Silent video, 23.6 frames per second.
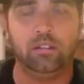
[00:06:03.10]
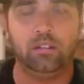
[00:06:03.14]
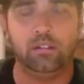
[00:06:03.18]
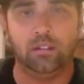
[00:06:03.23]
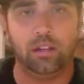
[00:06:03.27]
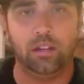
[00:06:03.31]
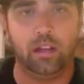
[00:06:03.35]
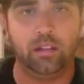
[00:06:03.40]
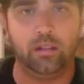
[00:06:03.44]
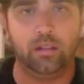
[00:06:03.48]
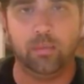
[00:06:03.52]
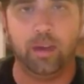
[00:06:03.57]
and
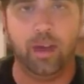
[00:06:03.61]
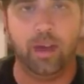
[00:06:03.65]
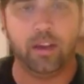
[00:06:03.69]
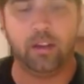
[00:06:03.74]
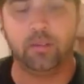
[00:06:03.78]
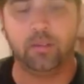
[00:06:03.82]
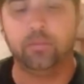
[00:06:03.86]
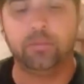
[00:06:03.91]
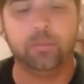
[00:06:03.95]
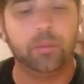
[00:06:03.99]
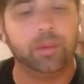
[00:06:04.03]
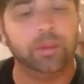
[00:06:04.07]
on the
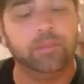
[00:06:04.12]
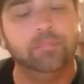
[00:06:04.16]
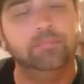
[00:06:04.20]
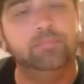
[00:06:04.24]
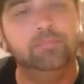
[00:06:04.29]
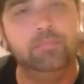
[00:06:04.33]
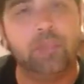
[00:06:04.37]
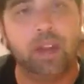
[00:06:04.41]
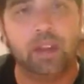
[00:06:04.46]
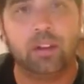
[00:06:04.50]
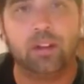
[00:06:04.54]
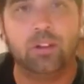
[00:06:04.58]
bottom, but
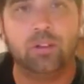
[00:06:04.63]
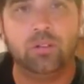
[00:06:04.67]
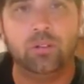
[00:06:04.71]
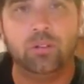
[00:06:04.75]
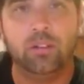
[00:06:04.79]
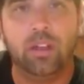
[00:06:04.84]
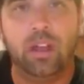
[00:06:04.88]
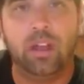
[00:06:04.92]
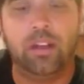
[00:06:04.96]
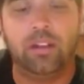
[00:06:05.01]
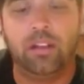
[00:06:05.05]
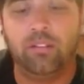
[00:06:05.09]
I don't do
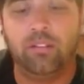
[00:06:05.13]
that.